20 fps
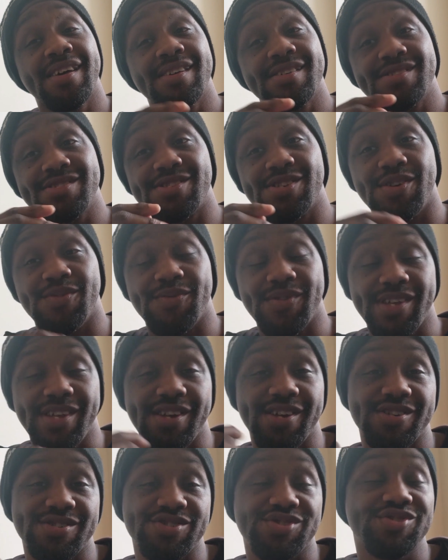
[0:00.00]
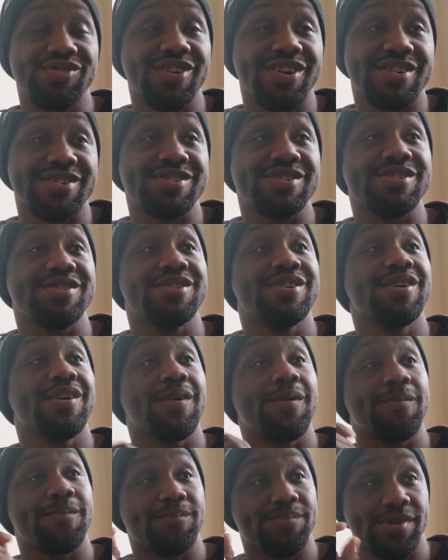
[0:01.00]
So when your instructor
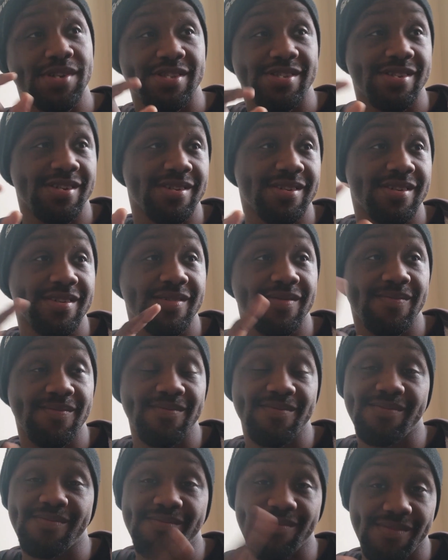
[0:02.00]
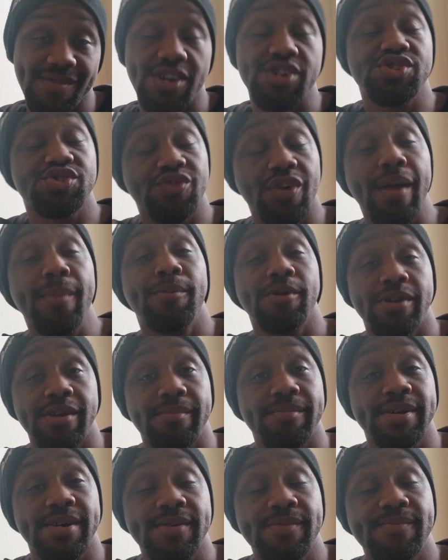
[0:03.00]
puts a stripe on your
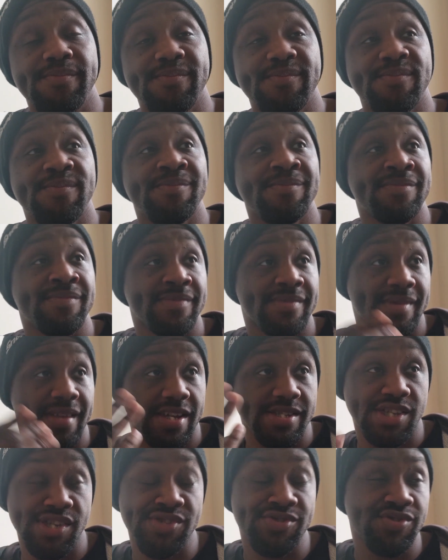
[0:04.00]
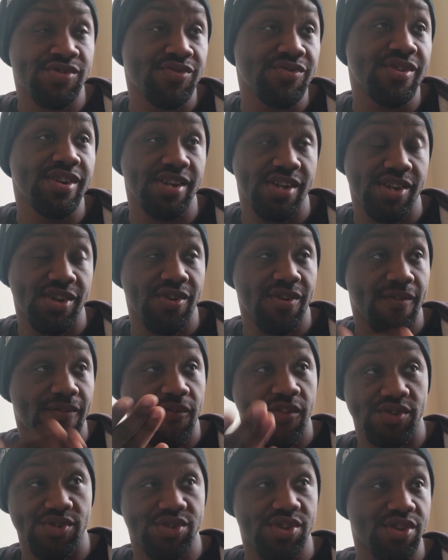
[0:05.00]
belt, that's a degree. You're a
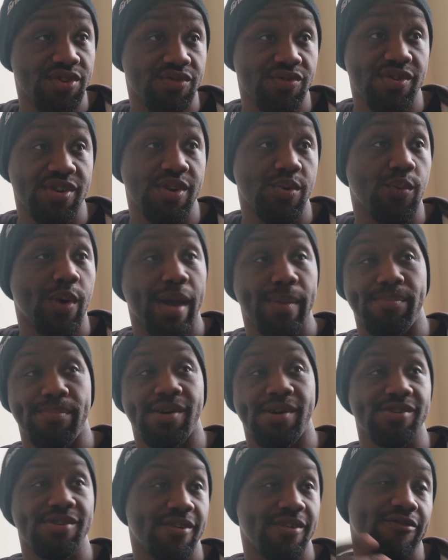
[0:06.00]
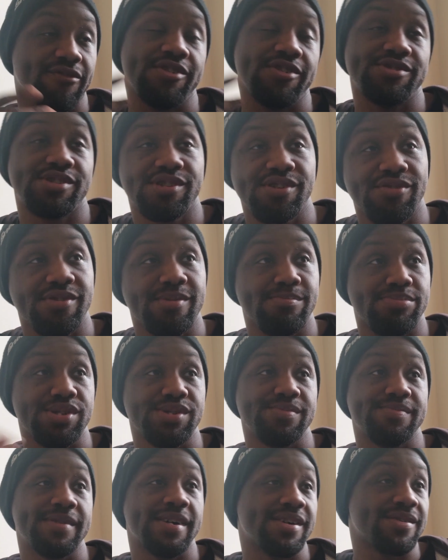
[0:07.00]
first degree white belt. You're a first degree
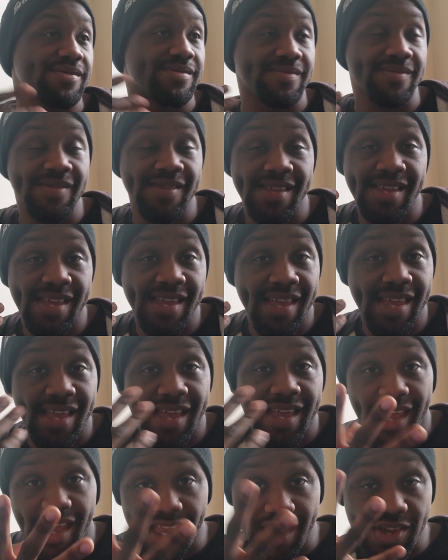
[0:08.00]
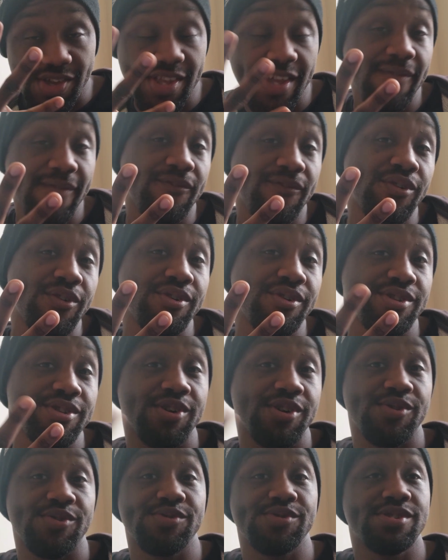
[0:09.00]
blue belt. And you need 4 of
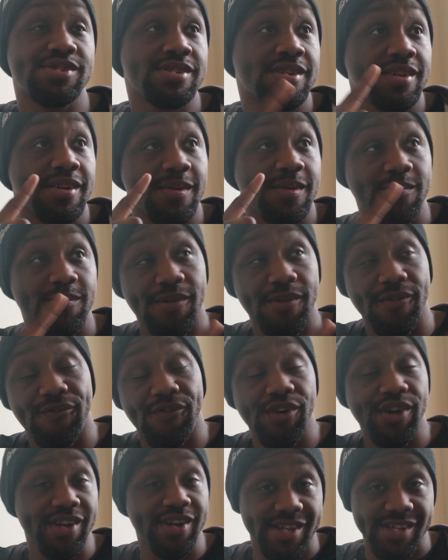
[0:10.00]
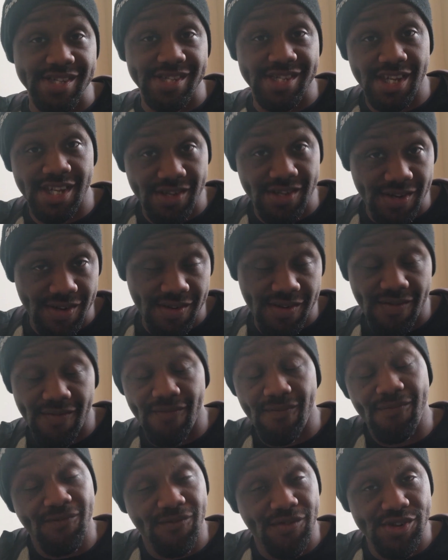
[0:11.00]
those before you're considered
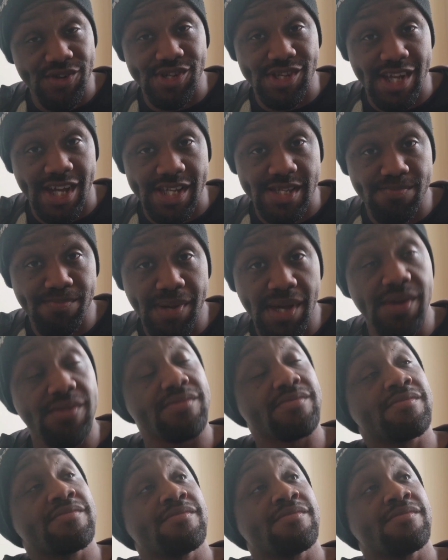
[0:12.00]
for the next belt.